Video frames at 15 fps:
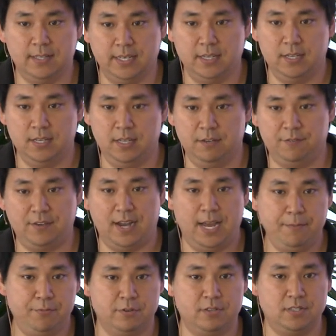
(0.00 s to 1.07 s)
like if,
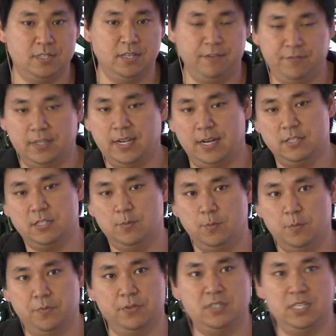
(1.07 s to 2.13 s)
I if the
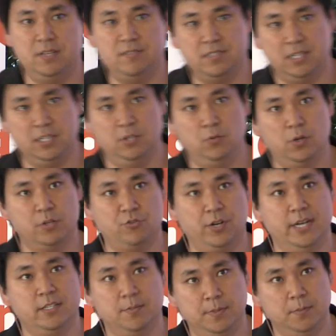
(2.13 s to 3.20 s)
customer perceives that you are
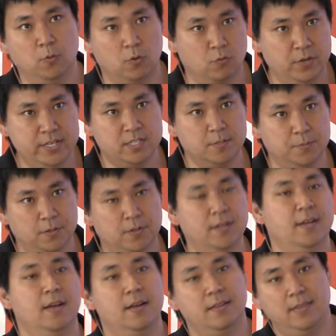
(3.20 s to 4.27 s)
trying to be more reasonable,
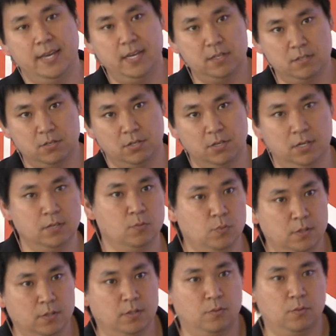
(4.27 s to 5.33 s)
they in turn
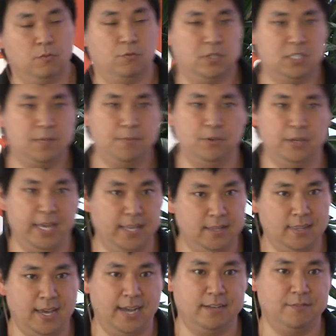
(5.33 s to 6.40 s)
will
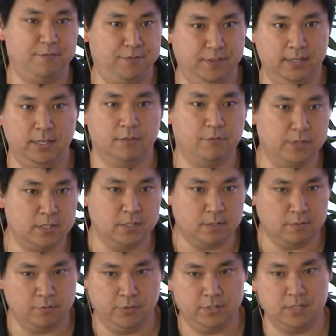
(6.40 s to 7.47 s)
reciprocate that feeling of
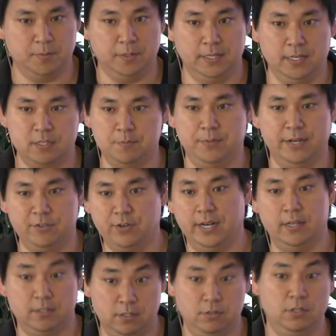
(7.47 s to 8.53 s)
reason reasonableness by
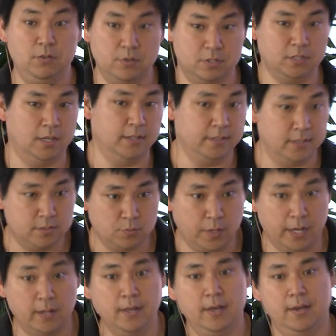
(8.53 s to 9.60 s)
trying to do you a solid as
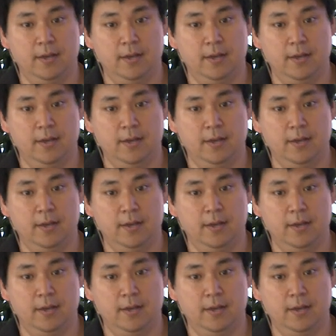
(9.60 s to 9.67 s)
well.